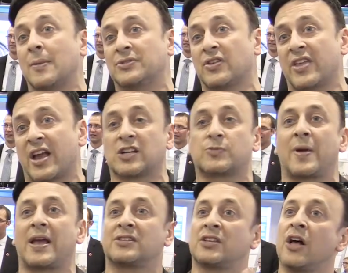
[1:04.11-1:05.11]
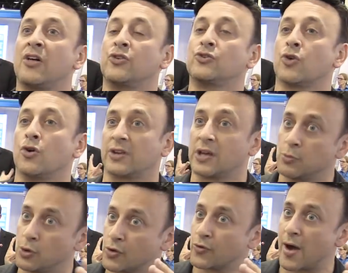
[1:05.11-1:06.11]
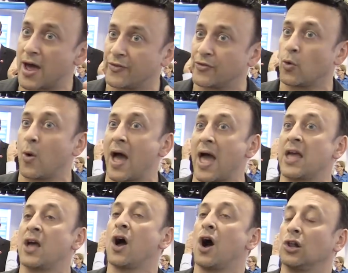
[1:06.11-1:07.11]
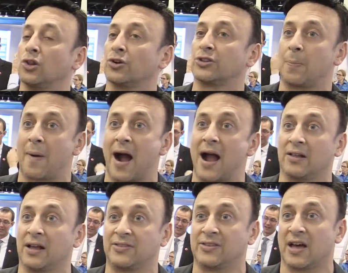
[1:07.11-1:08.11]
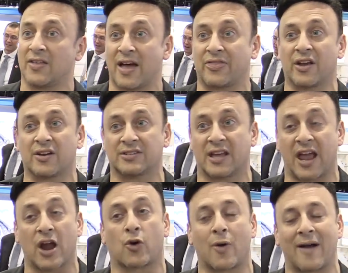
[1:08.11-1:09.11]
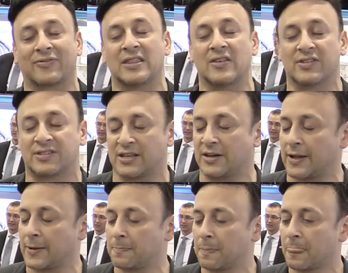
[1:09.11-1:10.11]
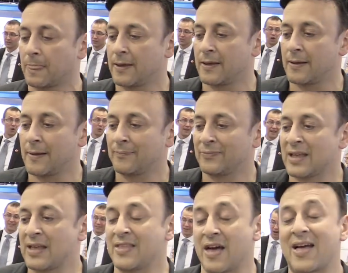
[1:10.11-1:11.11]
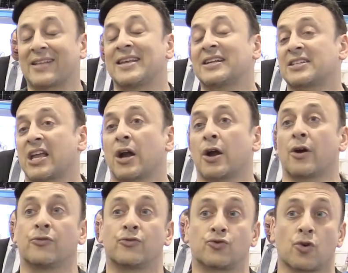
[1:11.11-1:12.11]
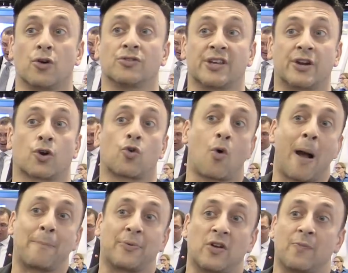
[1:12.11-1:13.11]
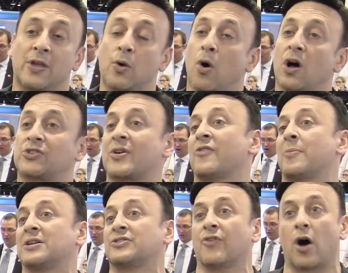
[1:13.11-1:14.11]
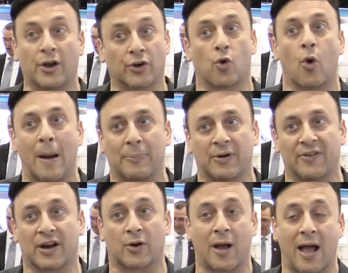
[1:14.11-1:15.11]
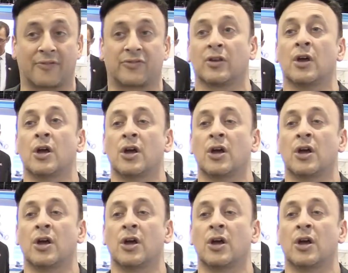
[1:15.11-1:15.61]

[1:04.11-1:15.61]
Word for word: comes in the airspace, the drone can maneuver out of the way, alert the pilot that there's an aircraft in the vicinity. Now that takes care of drones that are cooperative, but you also have a bunch of uncooperative aircraft.